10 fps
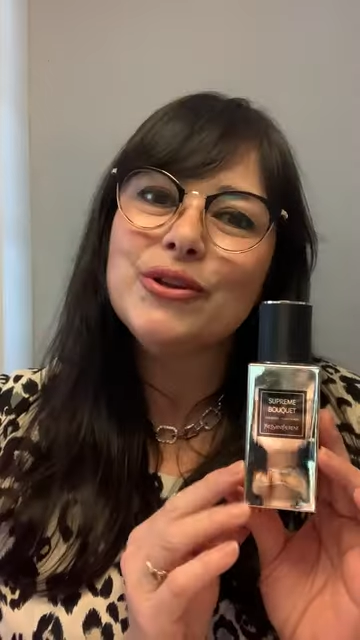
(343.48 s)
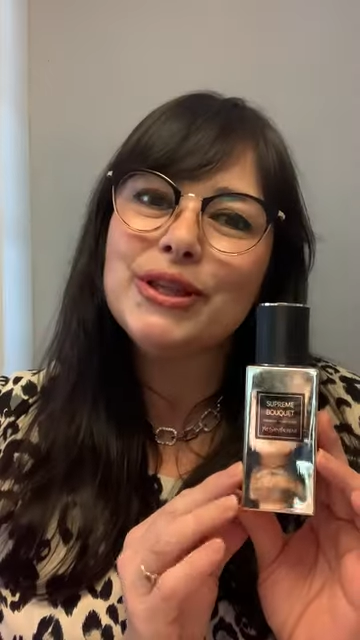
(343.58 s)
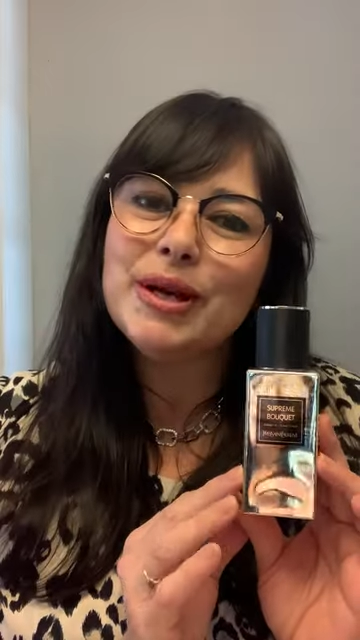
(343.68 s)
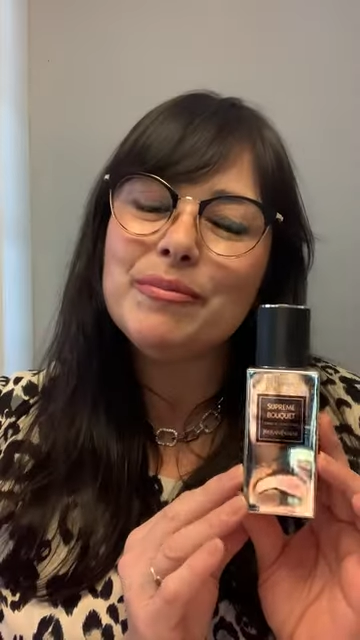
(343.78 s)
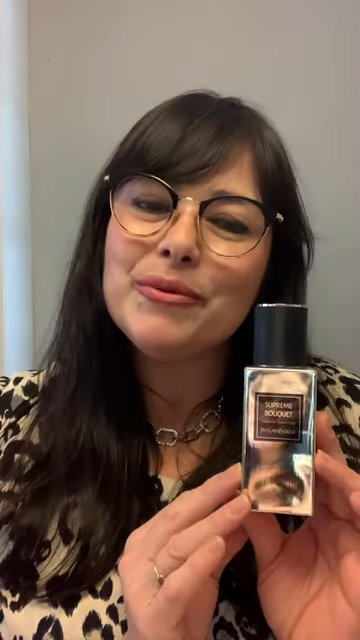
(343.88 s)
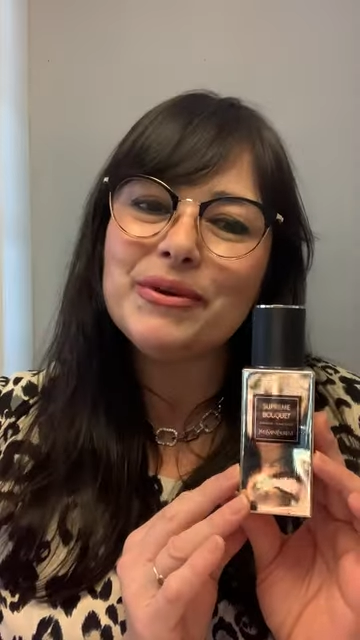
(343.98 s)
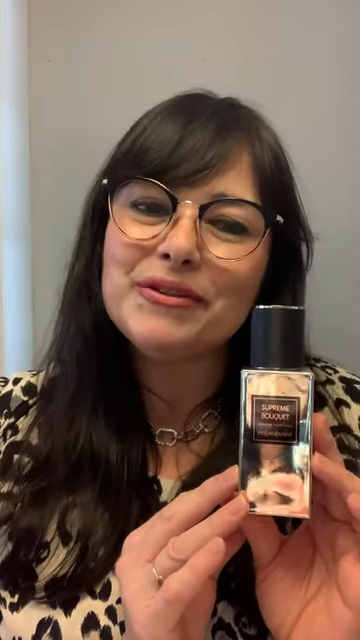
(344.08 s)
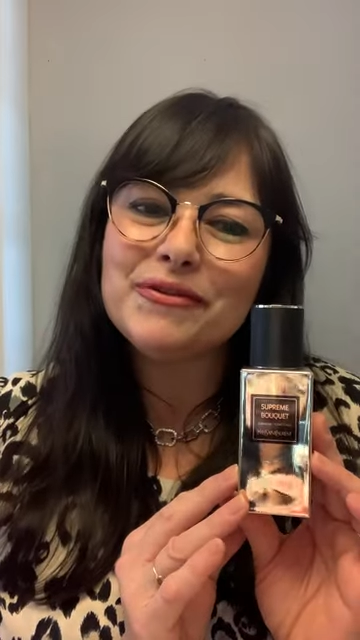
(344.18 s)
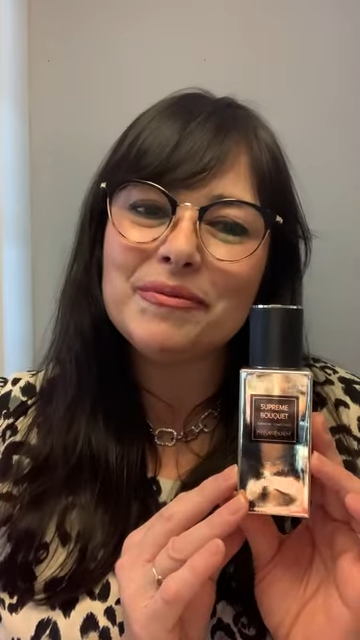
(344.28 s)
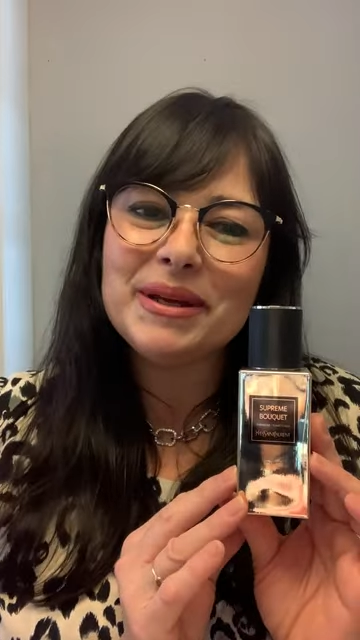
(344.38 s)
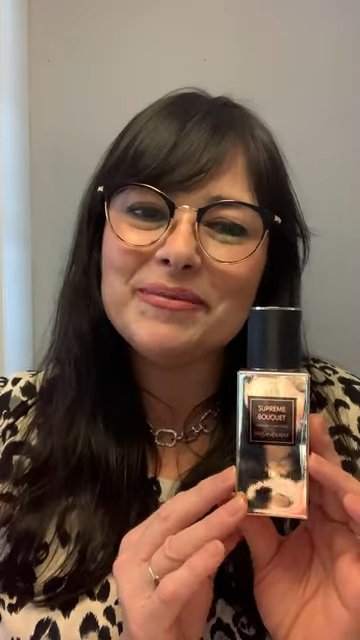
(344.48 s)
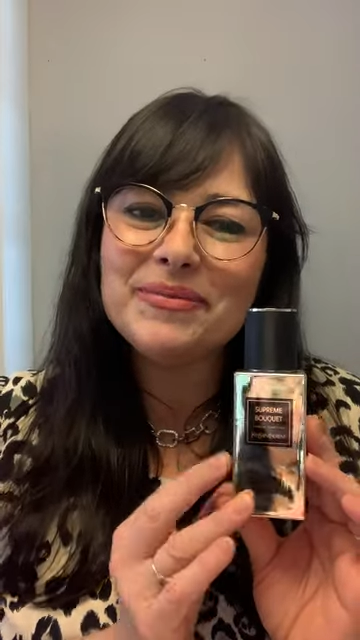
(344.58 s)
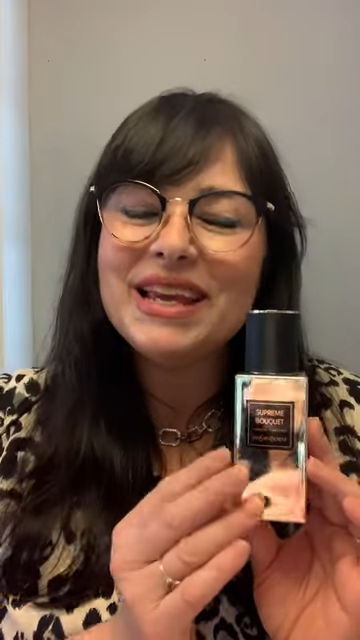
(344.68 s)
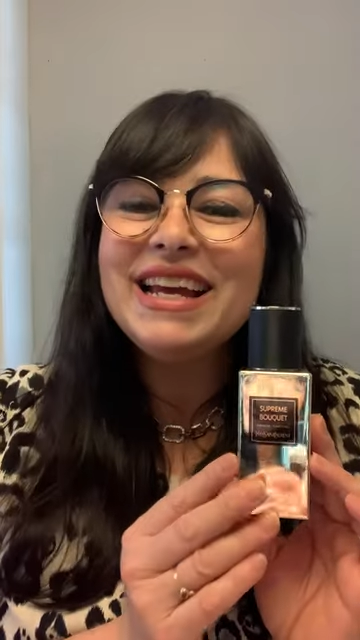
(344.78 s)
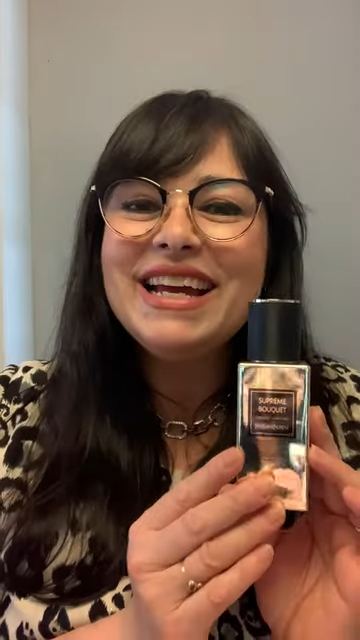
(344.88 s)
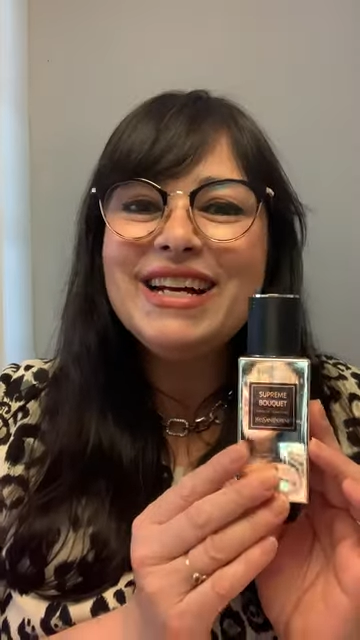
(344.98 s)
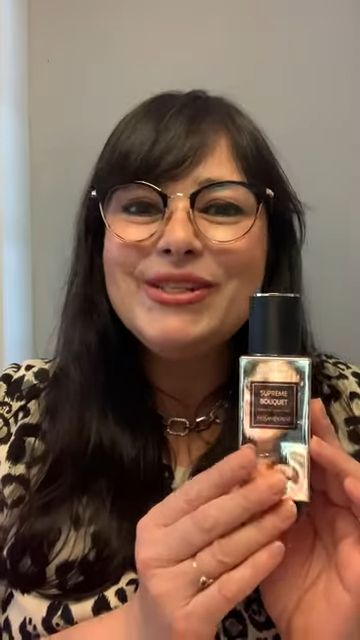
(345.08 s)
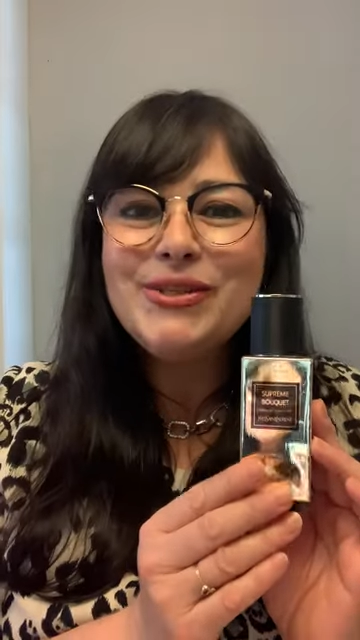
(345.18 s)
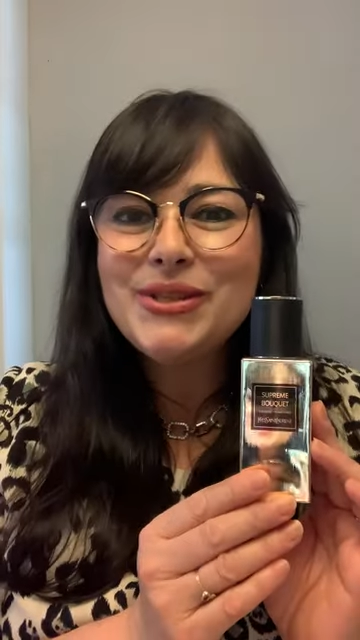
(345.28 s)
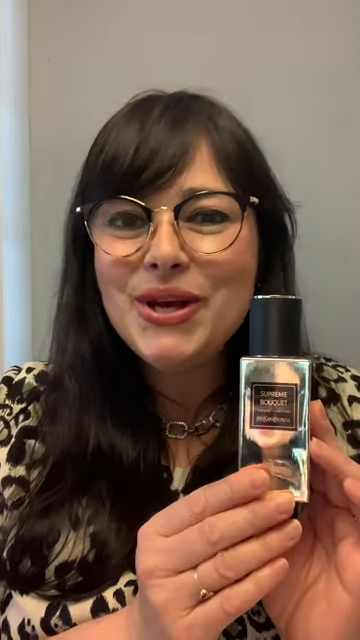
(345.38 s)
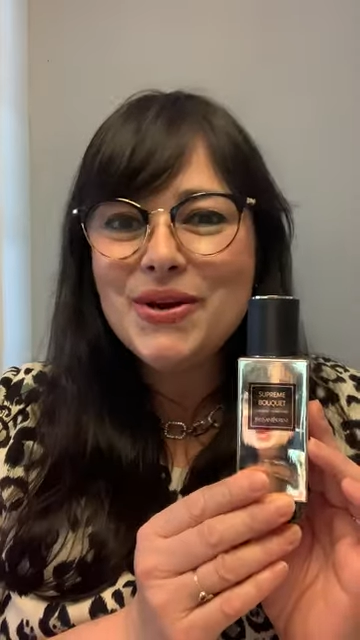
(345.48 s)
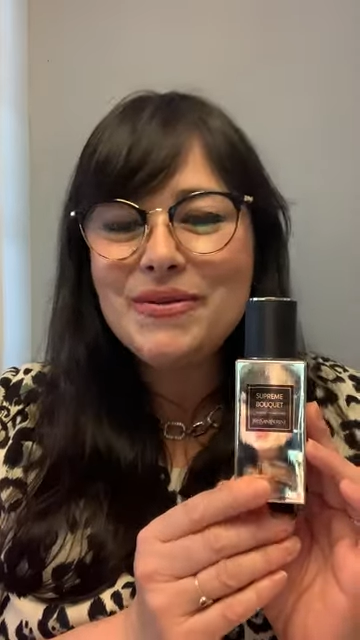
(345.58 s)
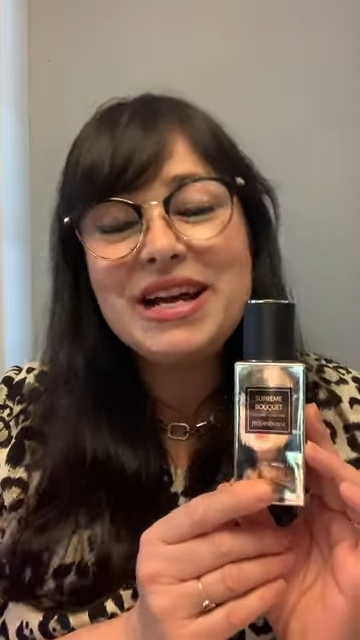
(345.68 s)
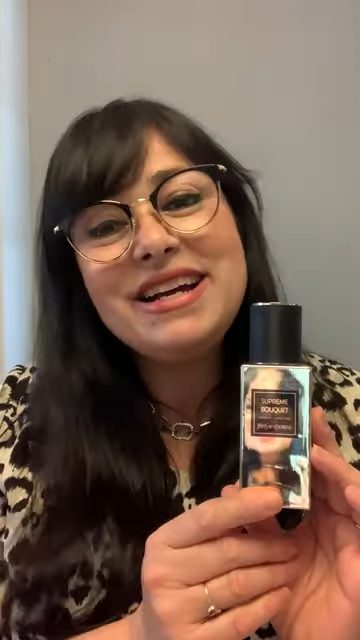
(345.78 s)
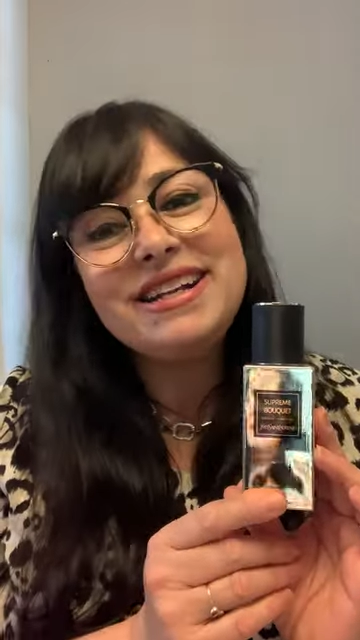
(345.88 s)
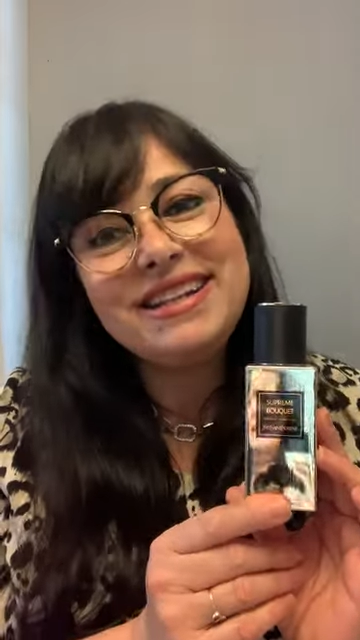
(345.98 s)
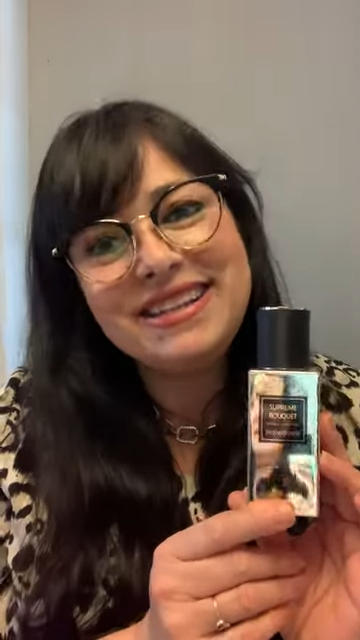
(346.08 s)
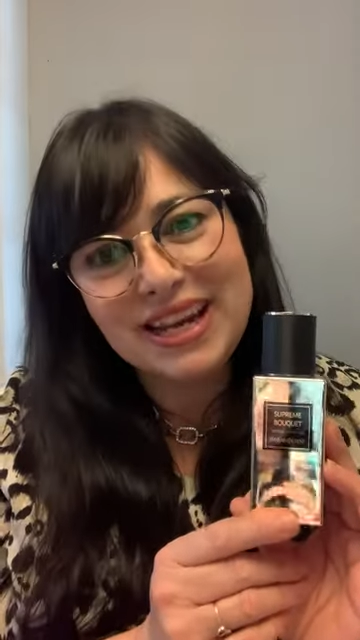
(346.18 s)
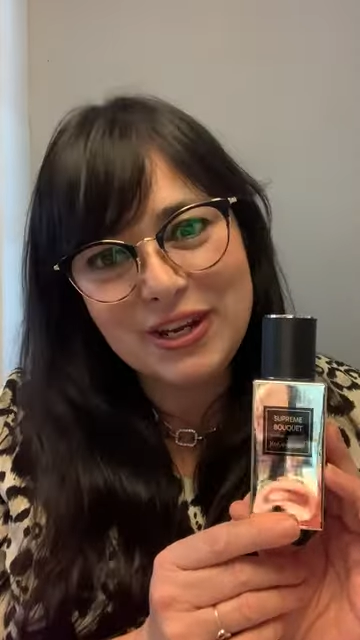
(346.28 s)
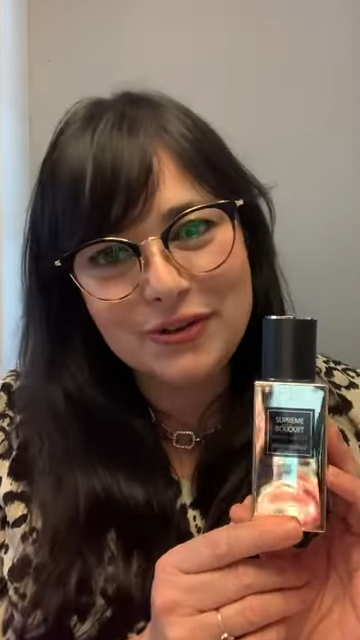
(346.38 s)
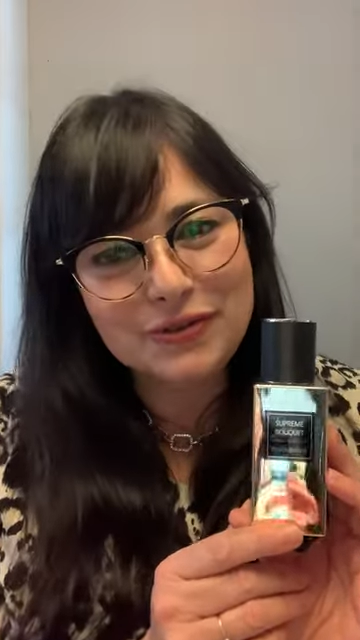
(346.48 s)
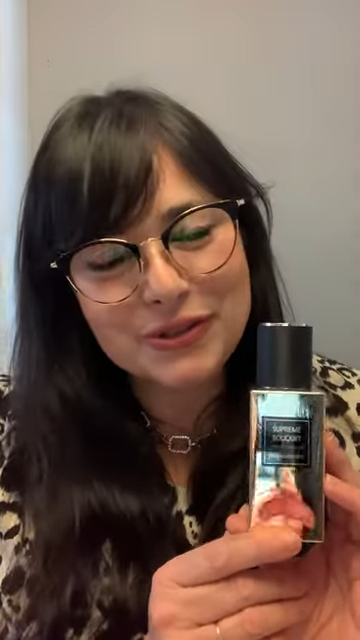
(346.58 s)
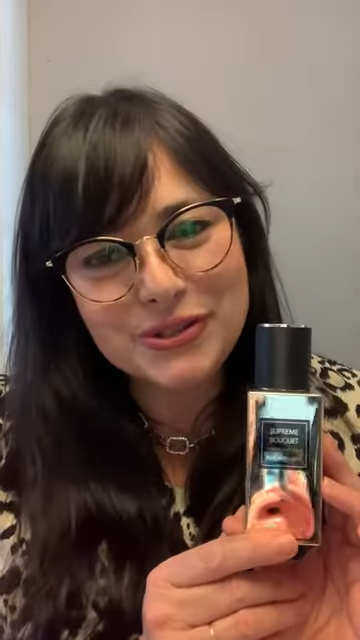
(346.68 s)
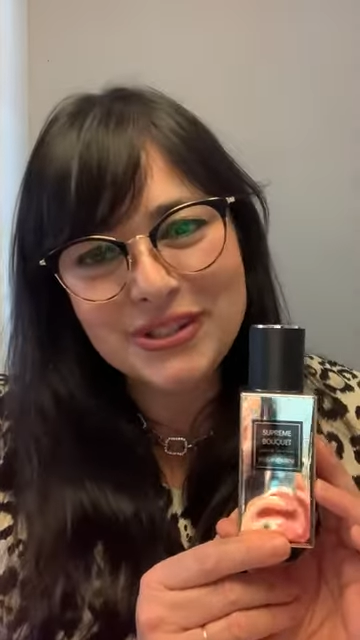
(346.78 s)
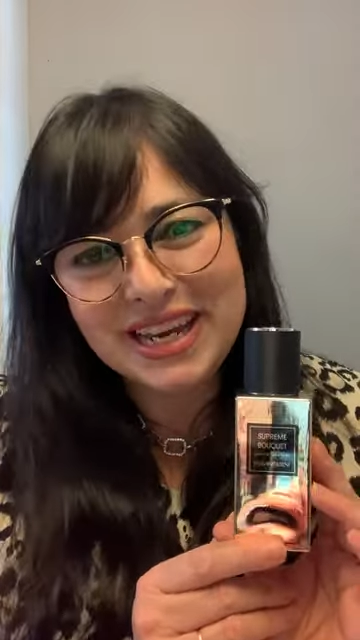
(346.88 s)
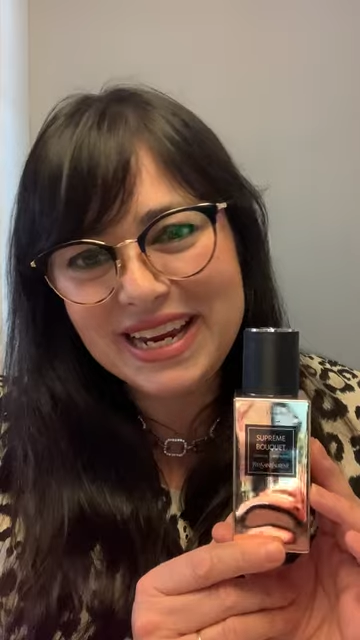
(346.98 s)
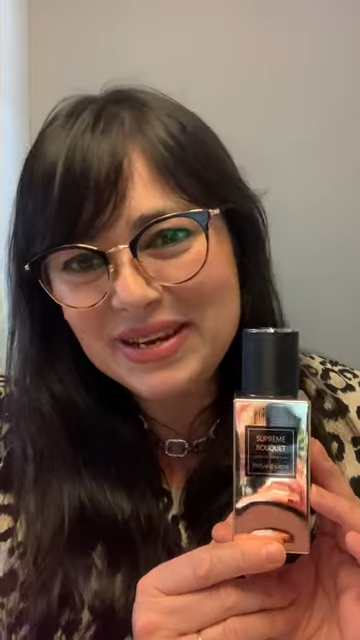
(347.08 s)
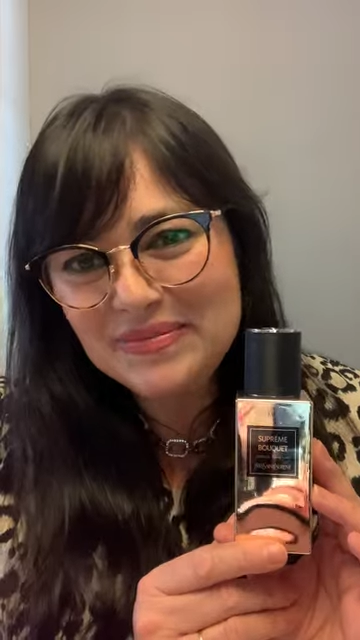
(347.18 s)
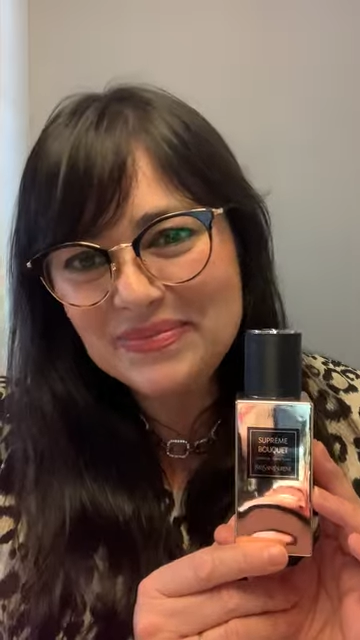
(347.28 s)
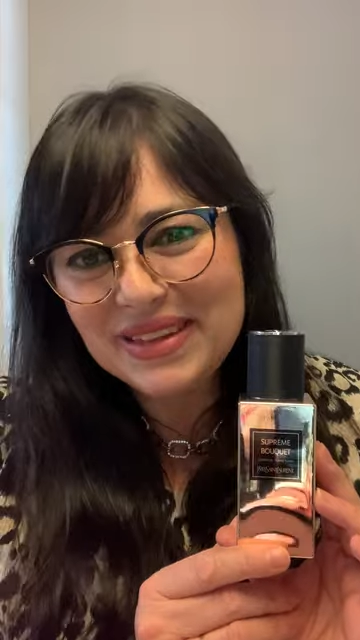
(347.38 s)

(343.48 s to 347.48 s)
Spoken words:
number one for me. So thank you for today,